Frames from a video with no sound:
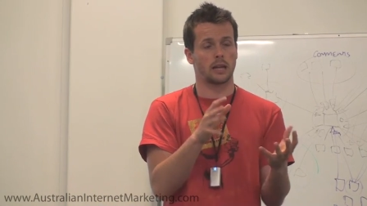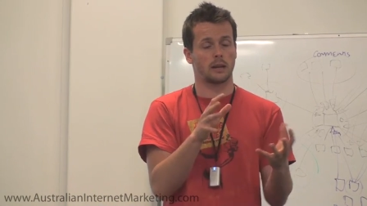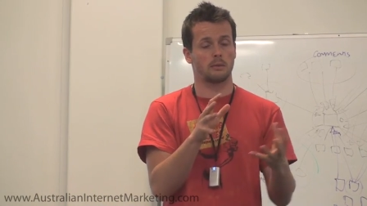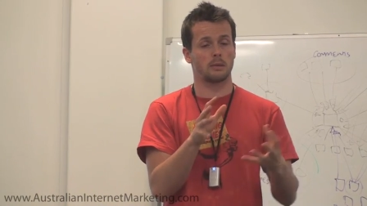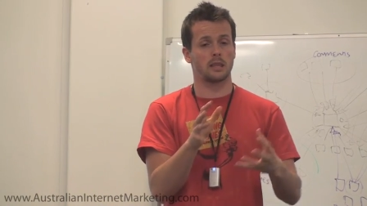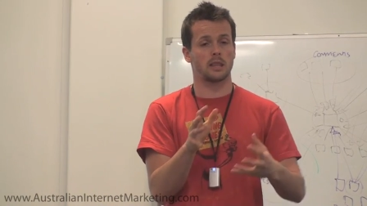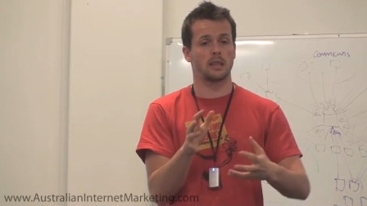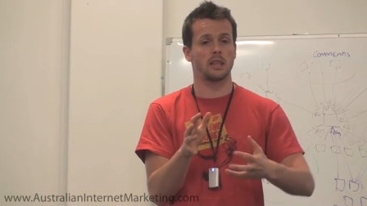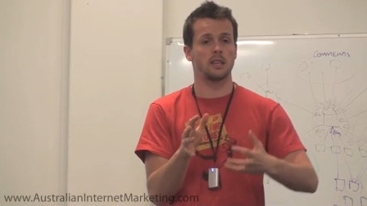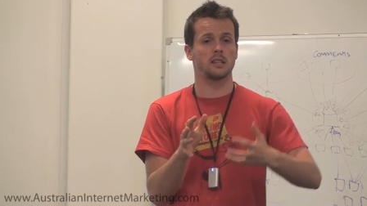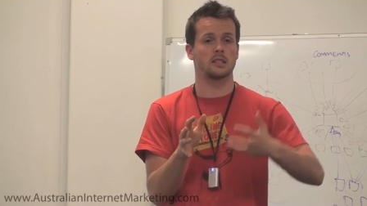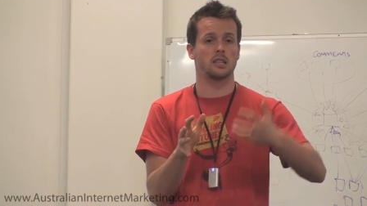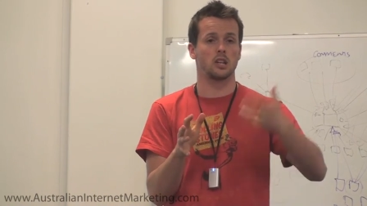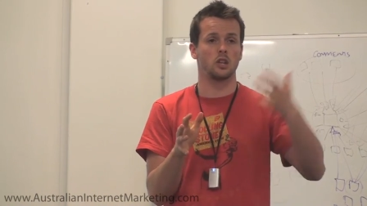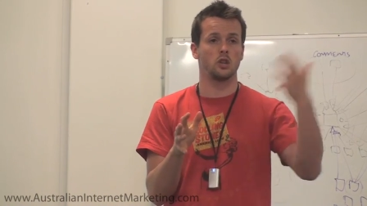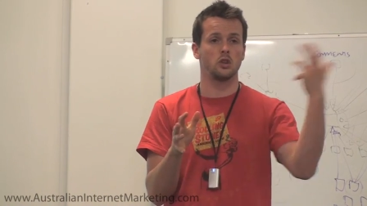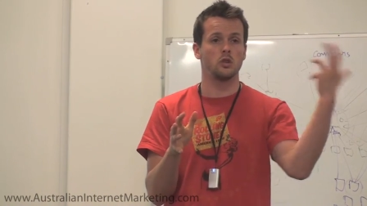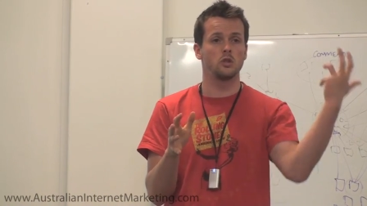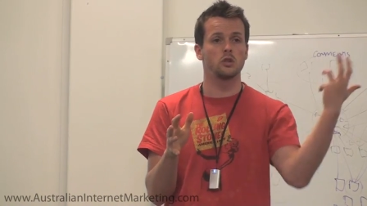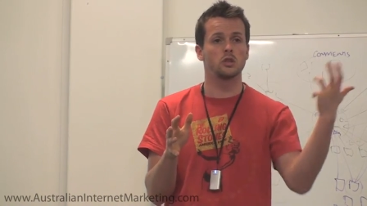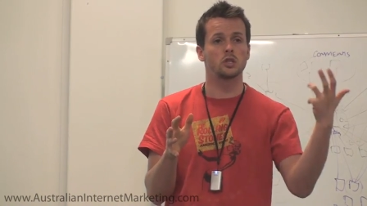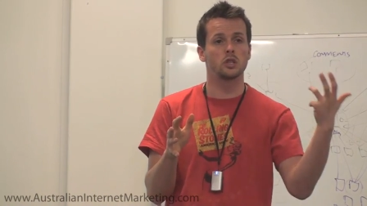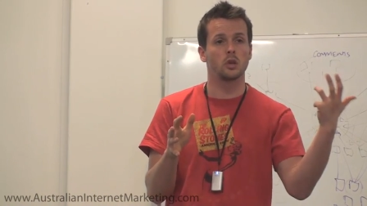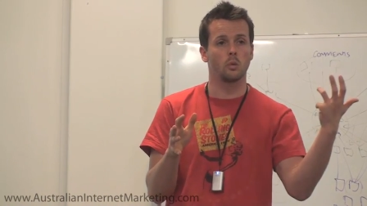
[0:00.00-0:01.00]
Like, I mean, things that
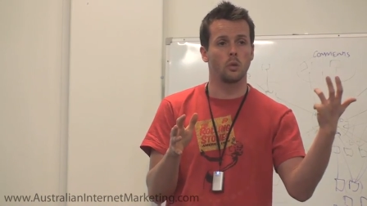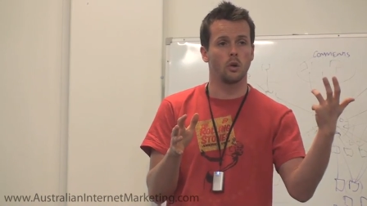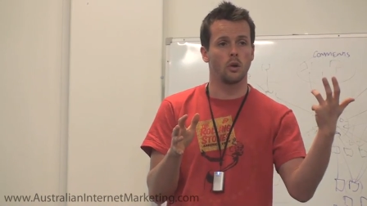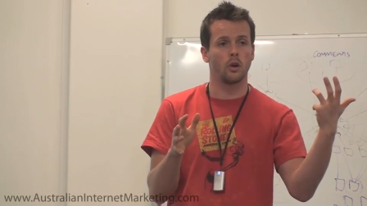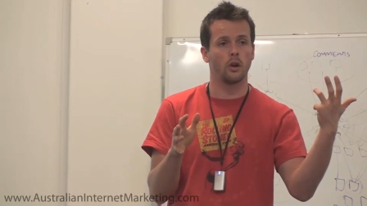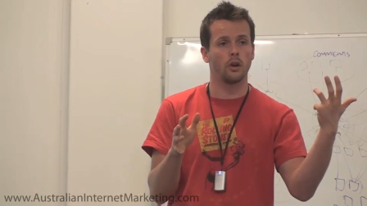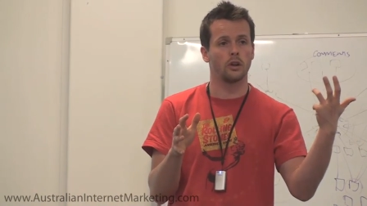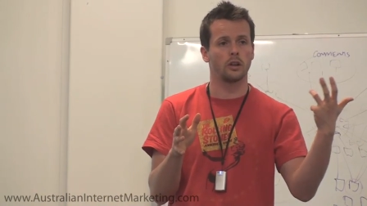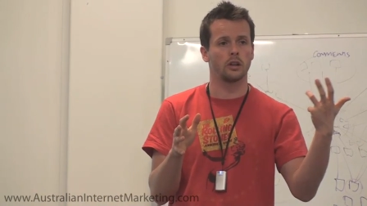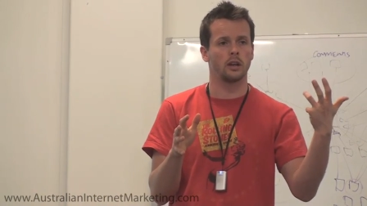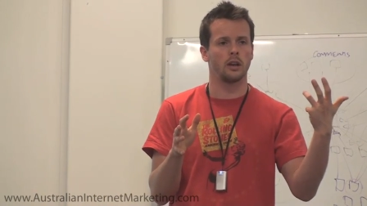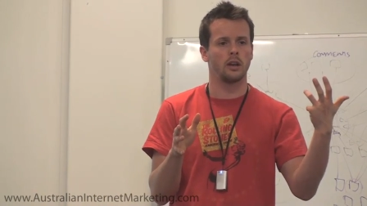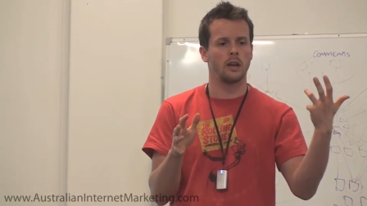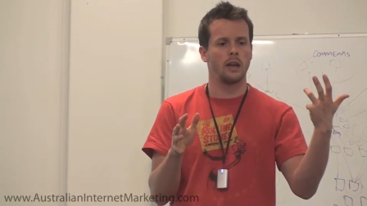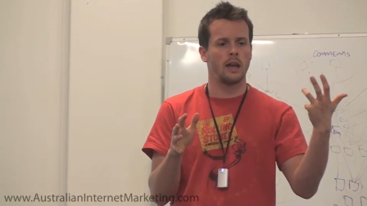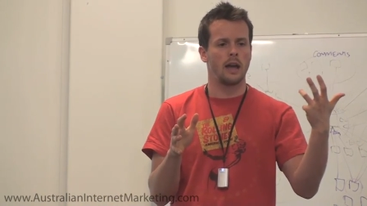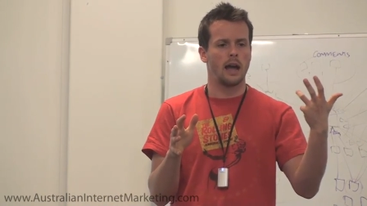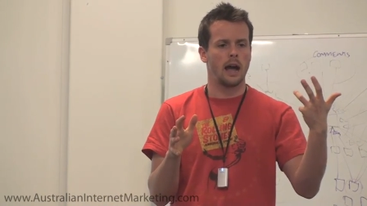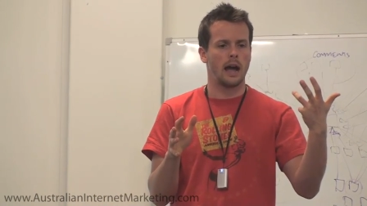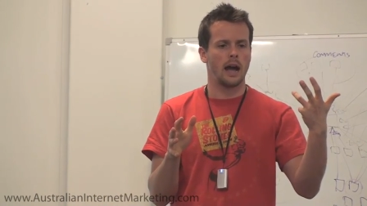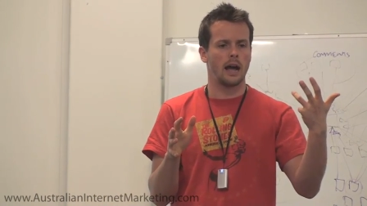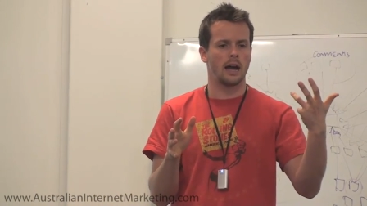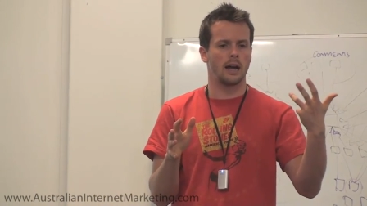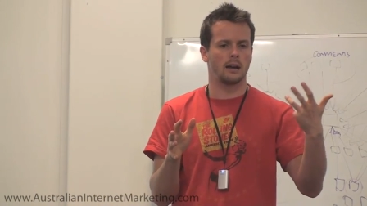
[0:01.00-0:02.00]
used to work
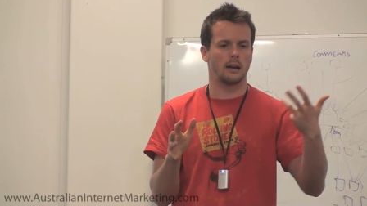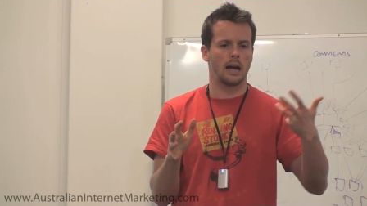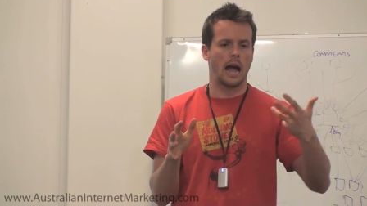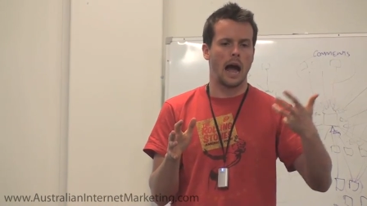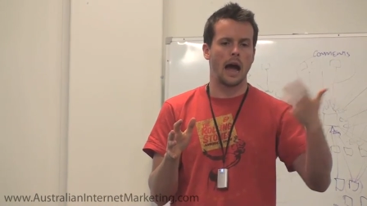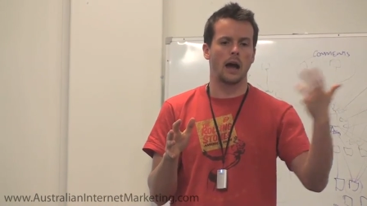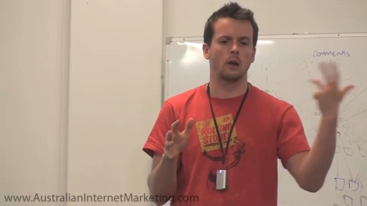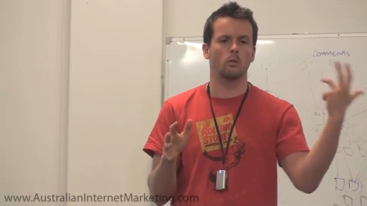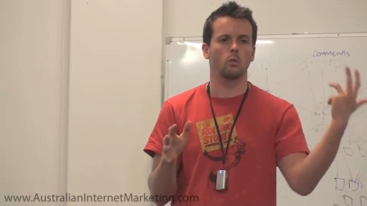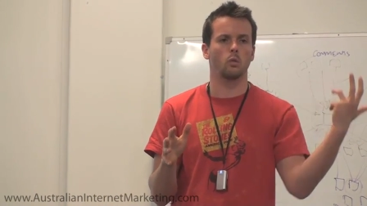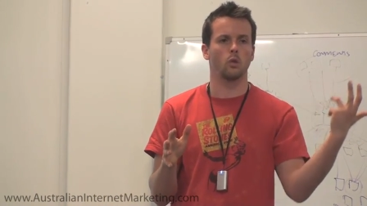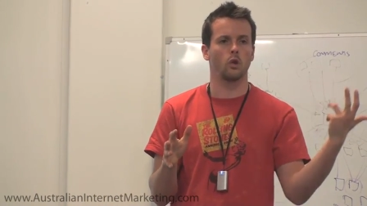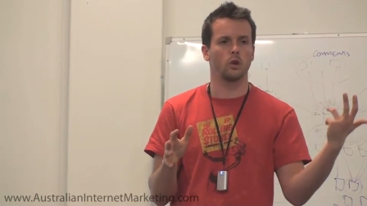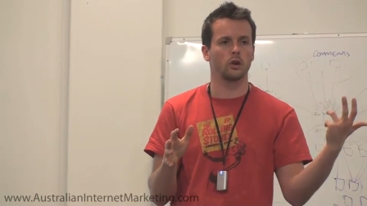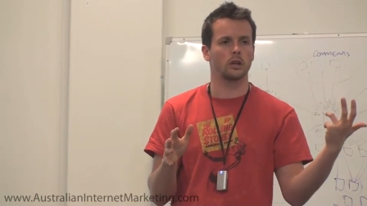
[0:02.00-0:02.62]
uh, aren't